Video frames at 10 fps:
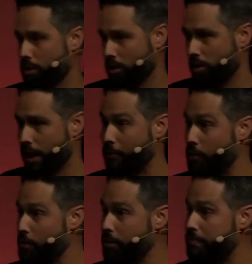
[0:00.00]
call and
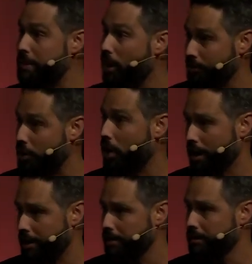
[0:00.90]
we would be on
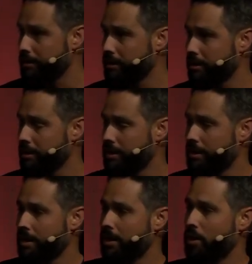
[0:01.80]
guard,
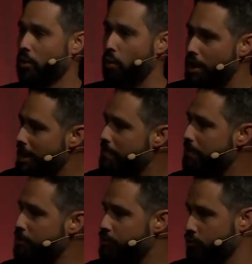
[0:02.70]
wouldn't it
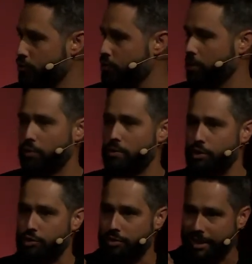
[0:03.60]
be true that we
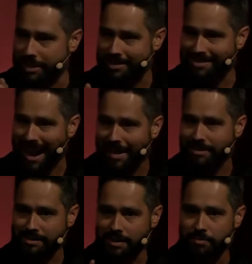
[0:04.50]
would do the exact
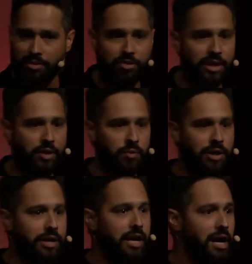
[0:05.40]
same thing when
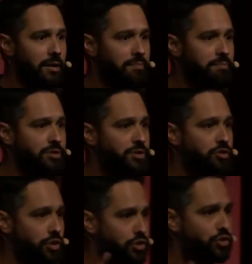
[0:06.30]
it comes
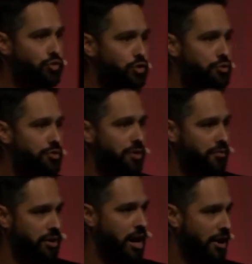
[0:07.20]
to the truth
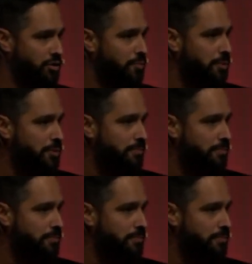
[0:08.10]
of the gospel?